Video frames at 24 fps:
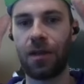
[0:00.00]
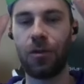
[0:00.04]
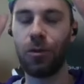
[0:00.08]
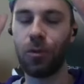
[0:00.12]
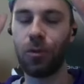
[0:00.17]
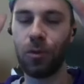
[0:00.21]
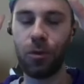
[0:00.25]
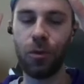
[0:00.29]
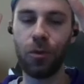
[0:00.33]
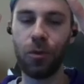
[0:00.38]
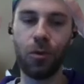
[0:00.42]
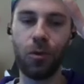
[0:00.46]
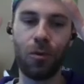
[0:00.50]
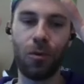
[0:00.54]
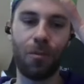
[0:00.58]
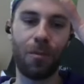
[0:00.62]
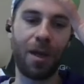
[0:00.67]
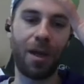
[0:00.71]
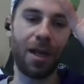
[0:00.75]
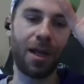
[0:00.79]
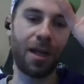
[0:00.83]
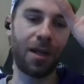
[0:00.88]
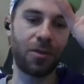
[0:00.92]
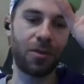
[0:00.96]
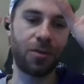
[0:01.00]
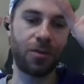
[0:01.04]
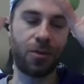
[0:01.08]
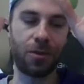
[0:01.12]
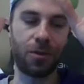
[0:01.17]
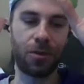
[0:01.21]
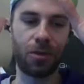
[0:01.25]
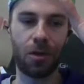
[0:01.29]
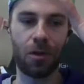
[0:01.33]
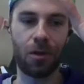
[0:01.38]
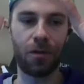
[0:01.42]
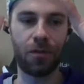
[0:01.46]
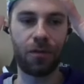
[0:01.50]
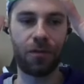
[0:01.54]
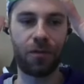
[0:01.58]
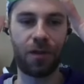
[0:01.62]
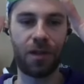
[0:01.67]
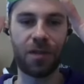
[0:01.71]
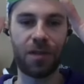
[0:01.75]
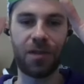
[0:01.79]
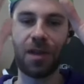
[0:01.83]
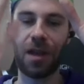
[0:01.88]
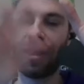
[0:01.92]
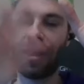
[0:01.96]
Do you make a sort of,
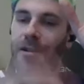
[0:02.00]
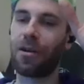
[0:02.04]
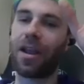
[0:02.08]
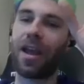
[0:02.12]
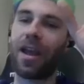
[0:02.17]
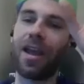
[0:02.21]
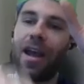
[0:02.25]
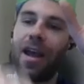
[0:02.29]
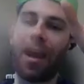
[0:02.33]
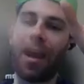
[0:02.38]
let's say, okay,